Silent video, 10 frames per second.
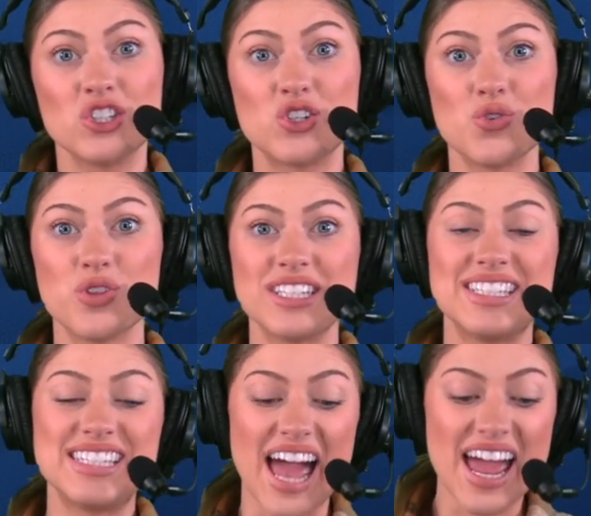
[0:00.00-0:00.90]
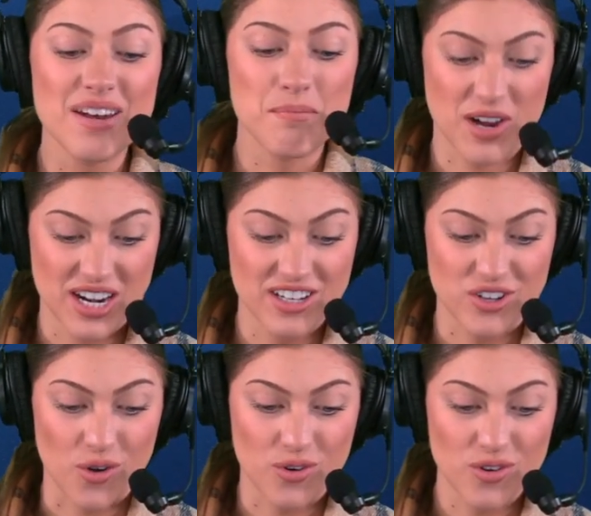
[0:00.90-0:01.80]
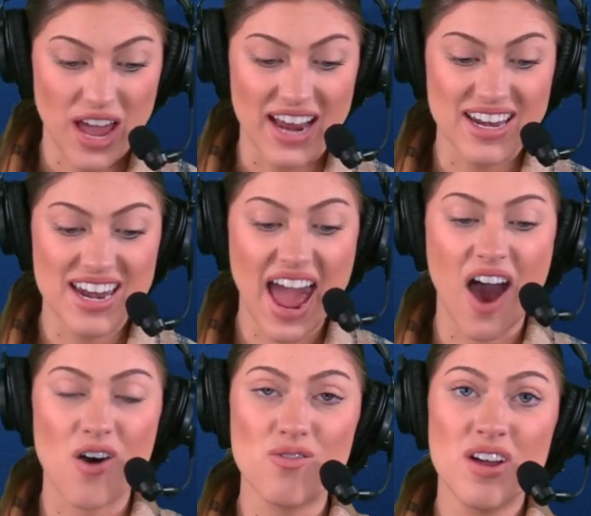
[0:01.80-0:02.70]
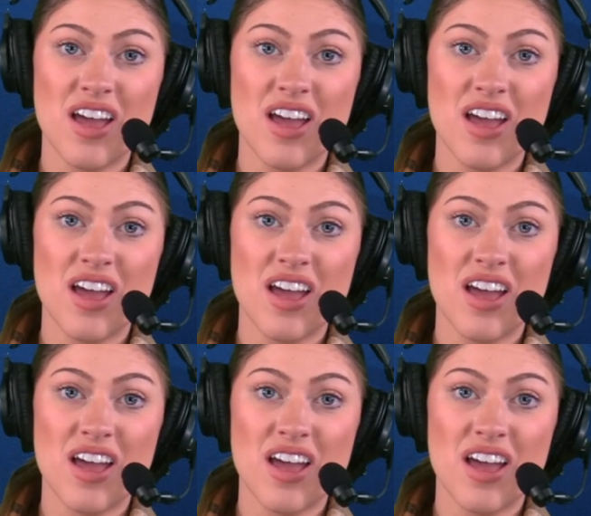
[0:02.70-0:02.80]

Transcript: to the dead money total and now